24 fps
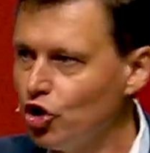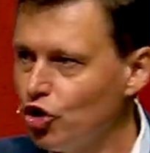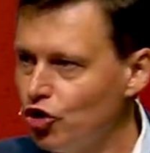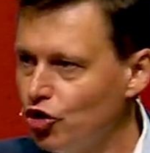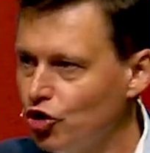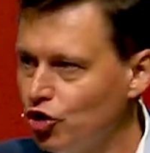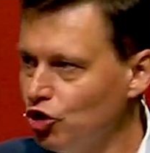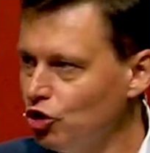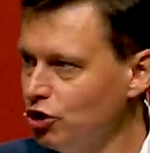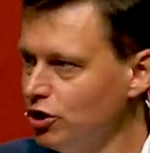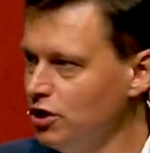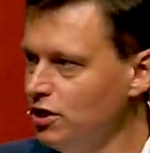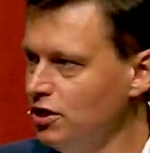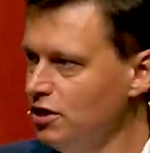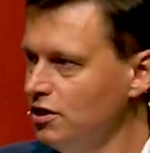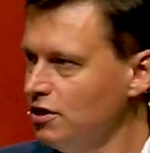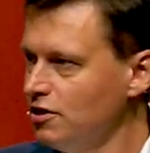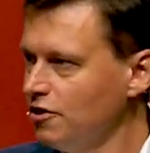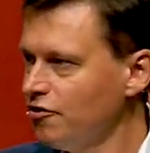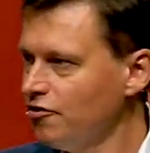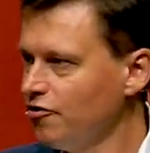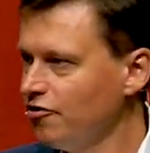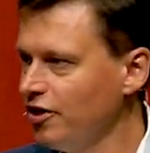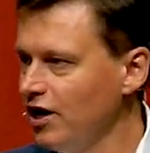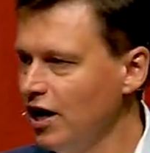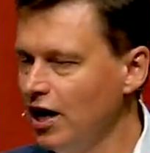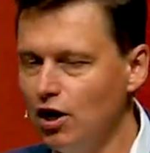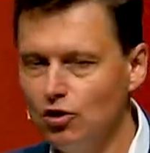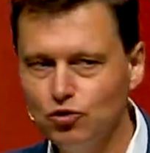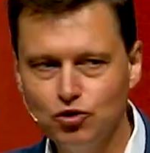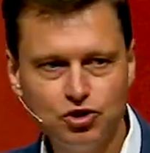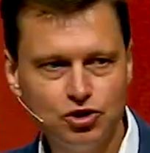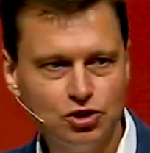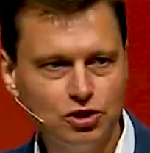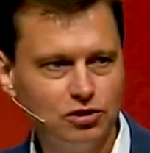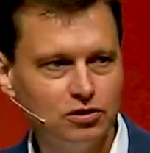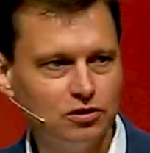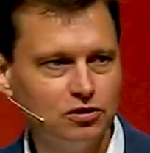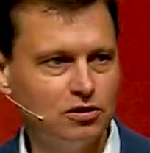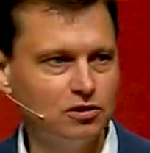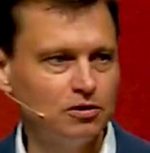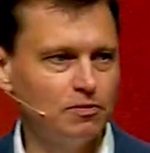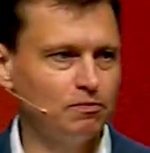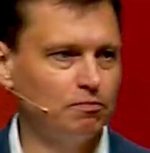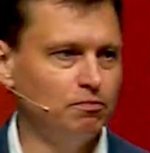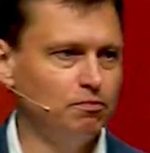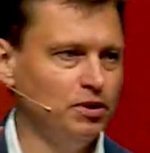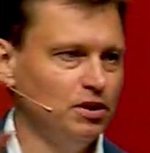30,000
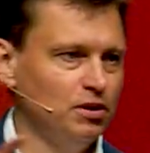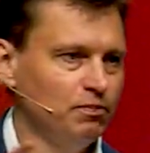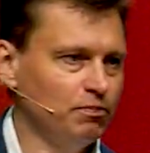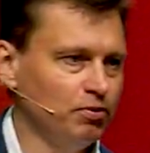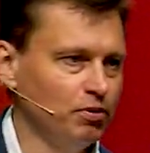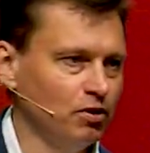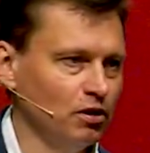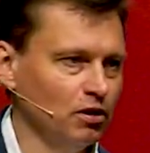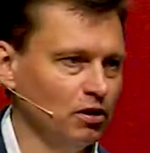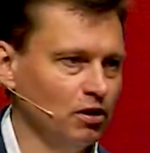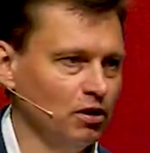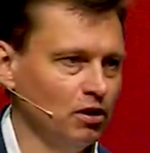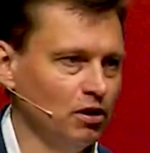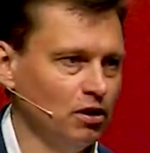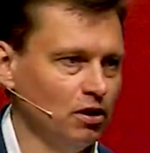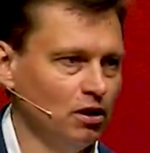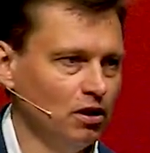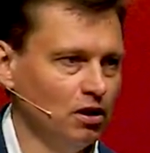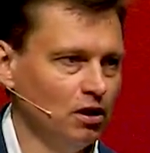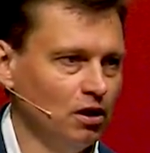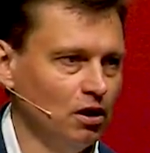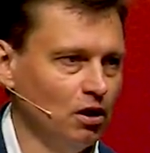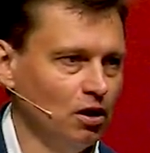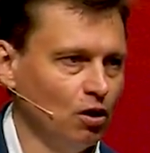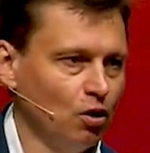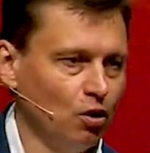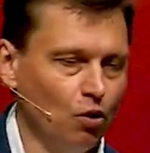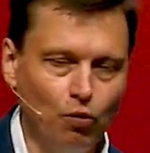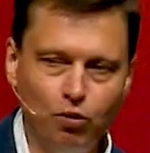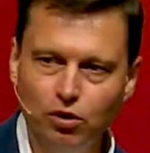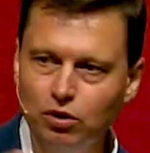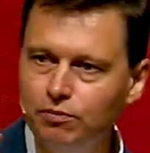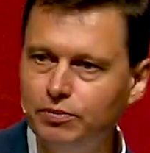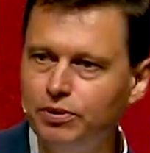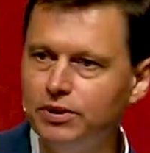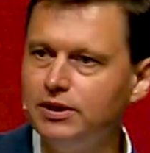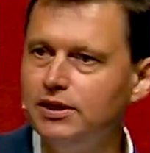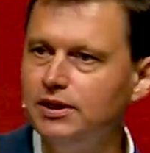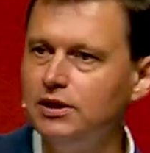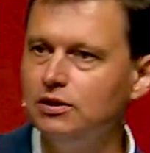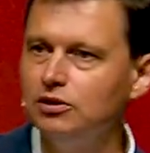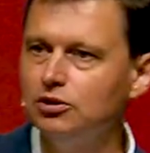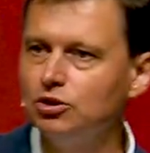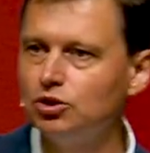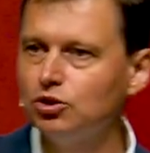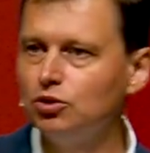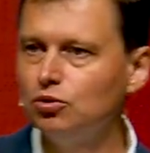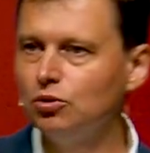people will
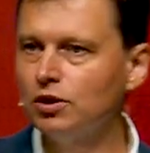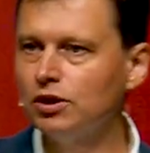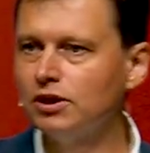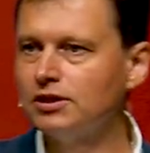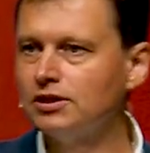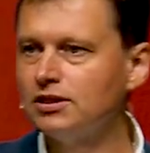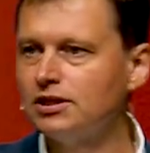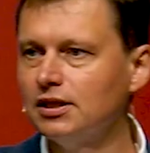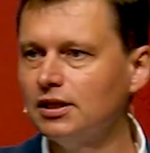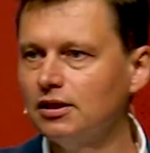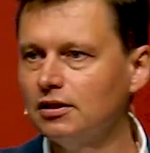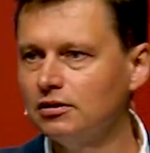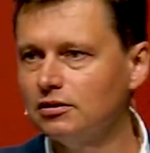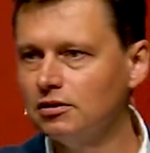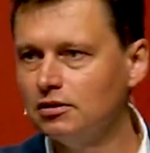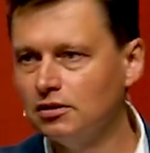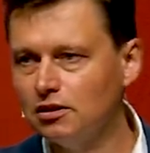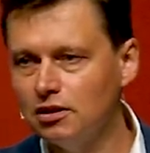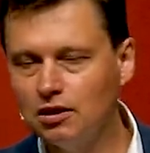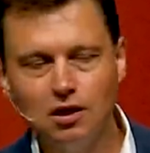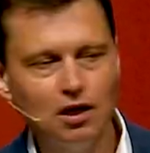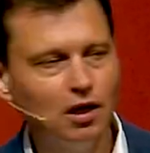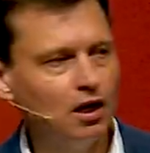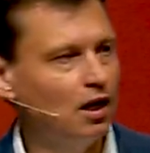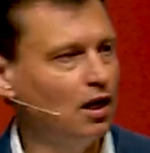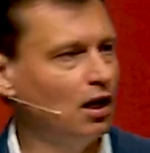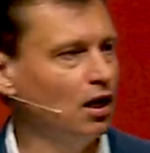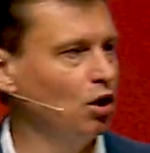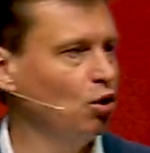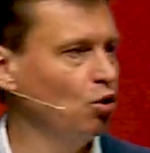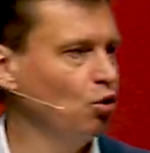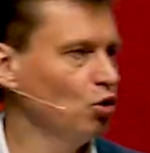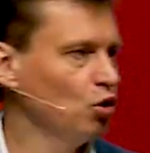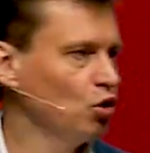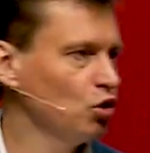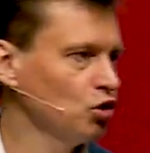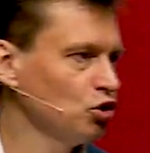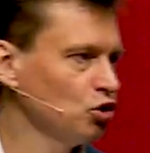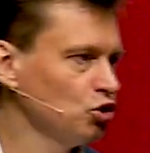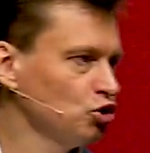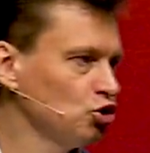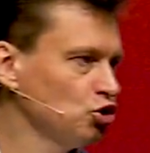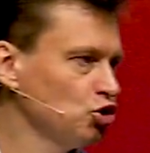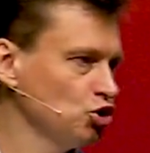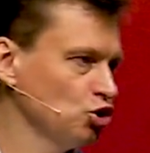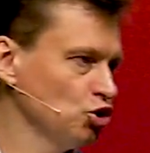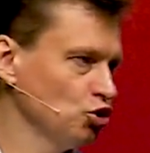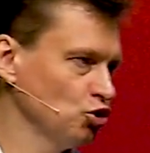begin to attend our
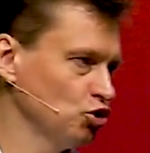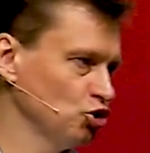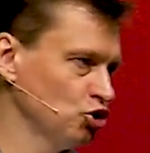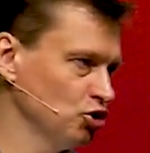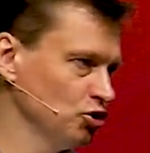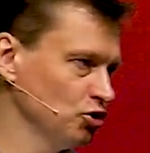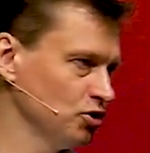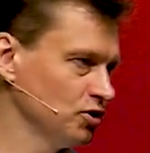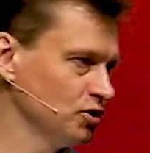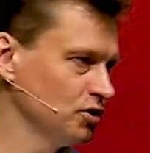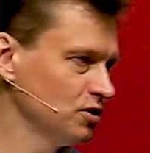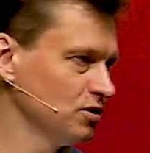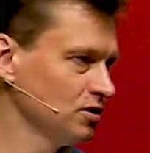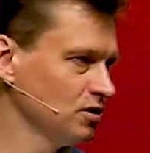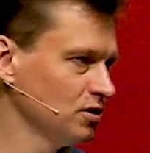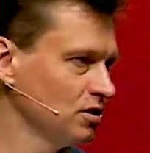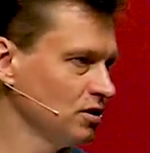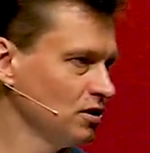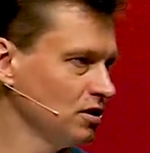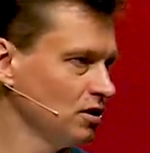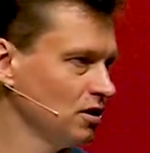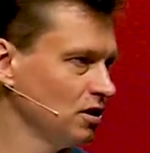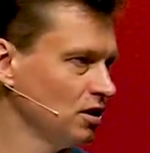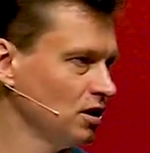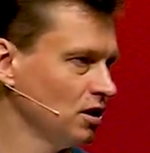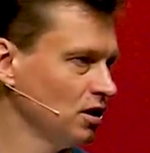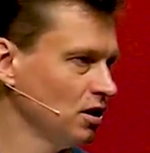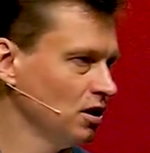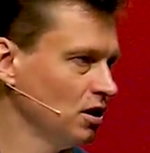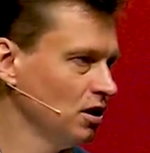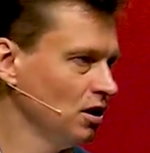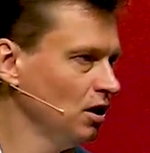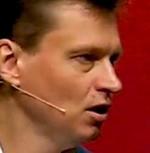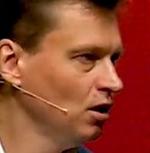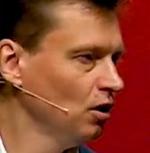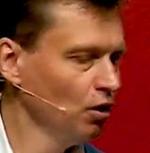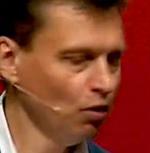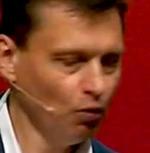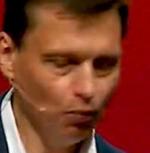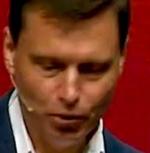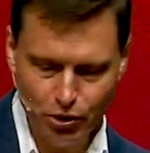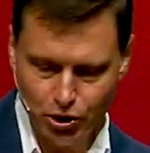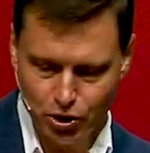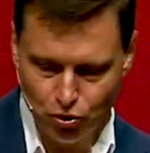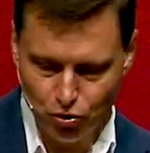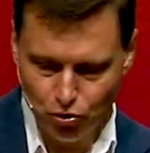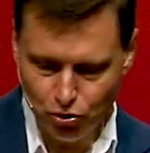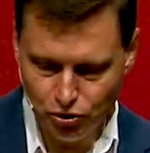churches. We
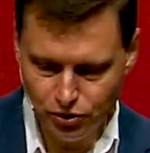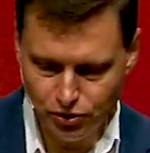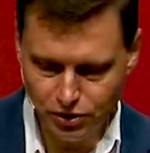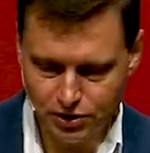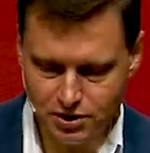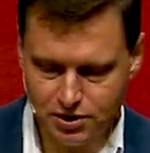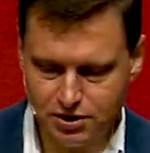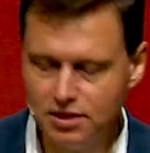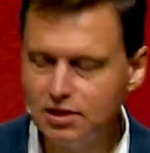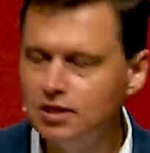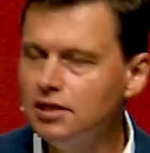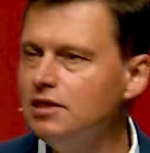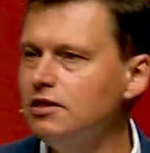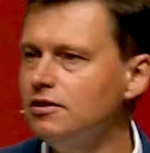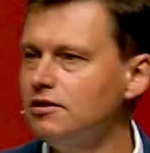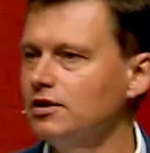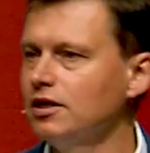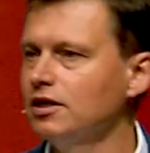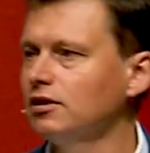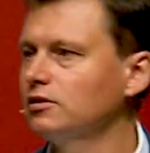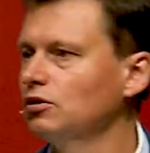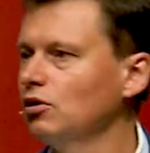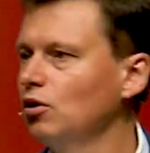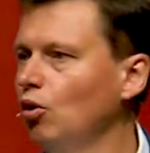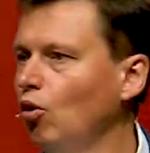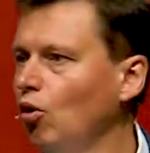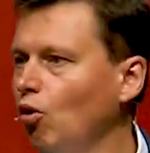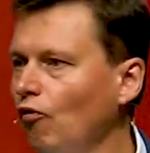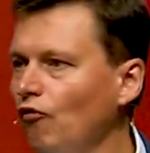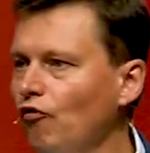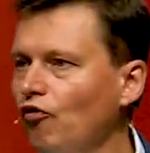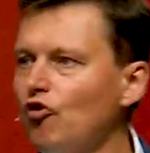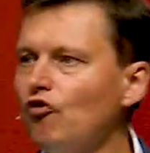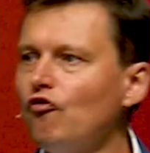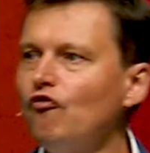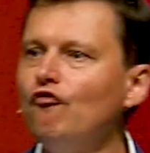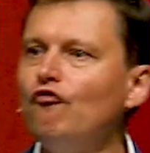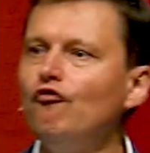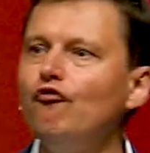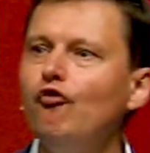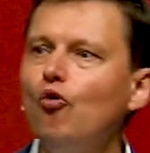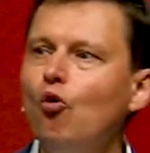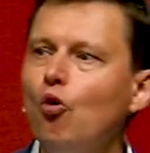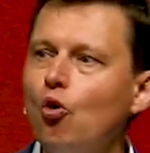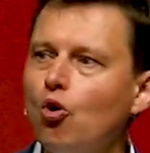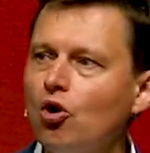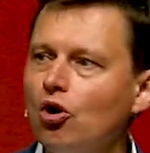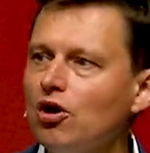could not see that over
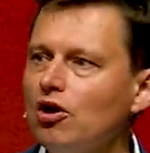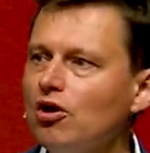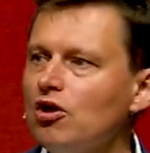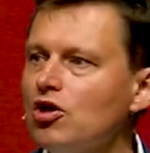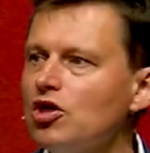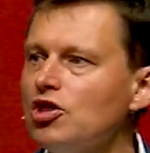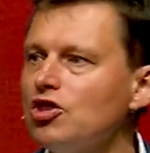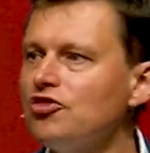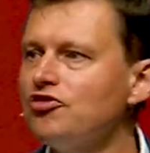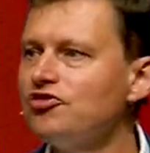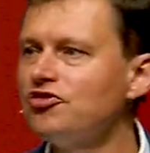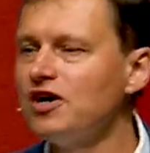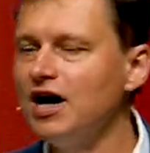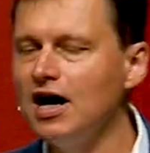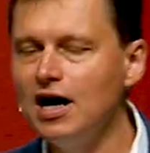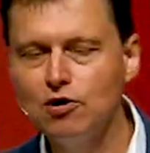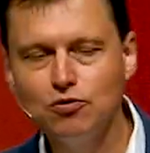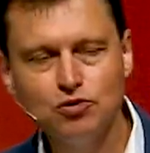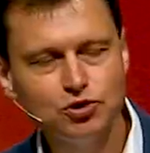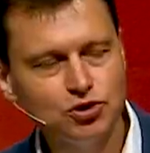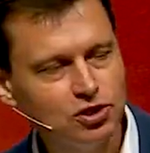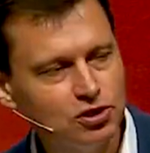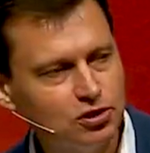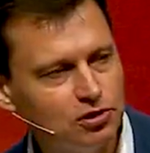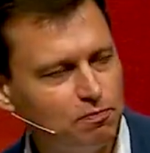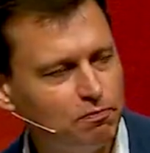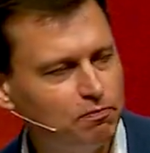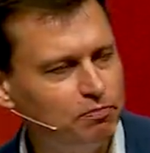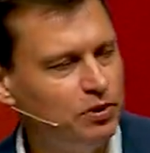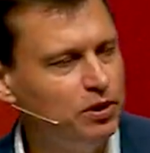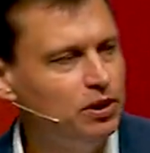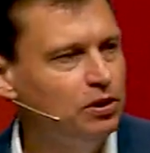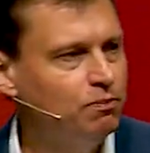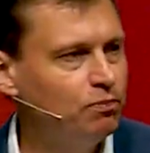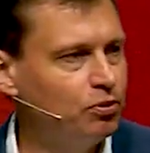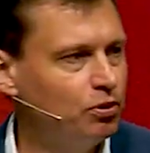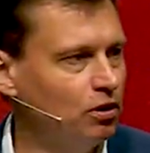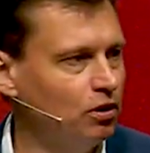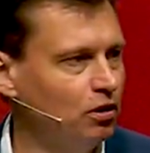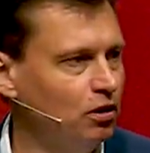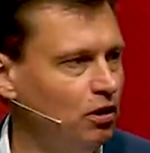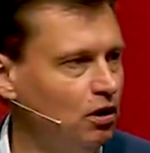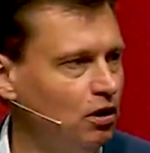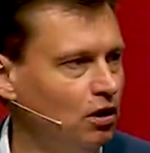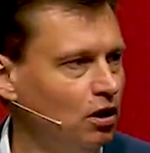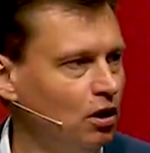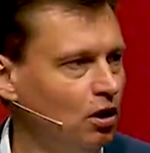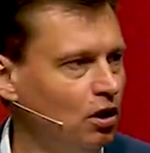4,000 people
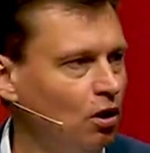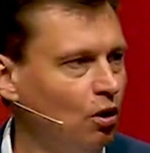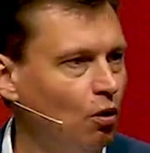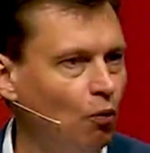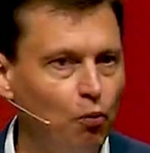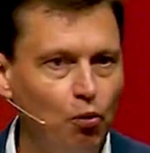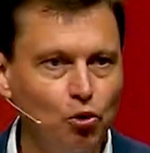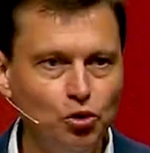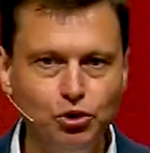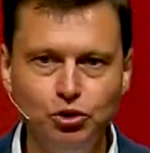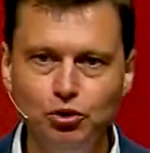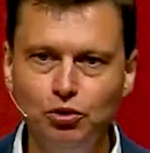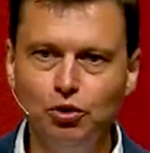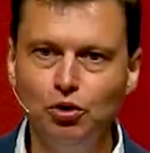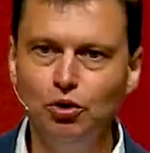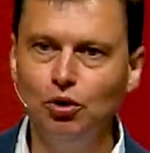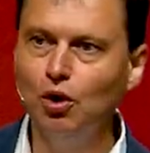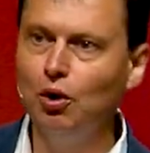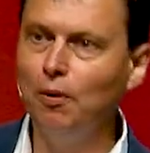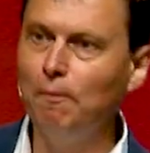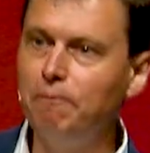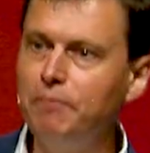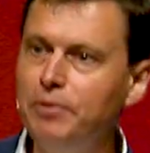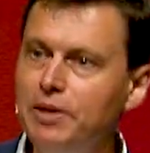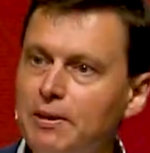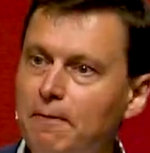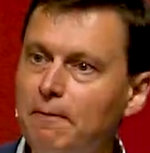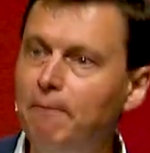would be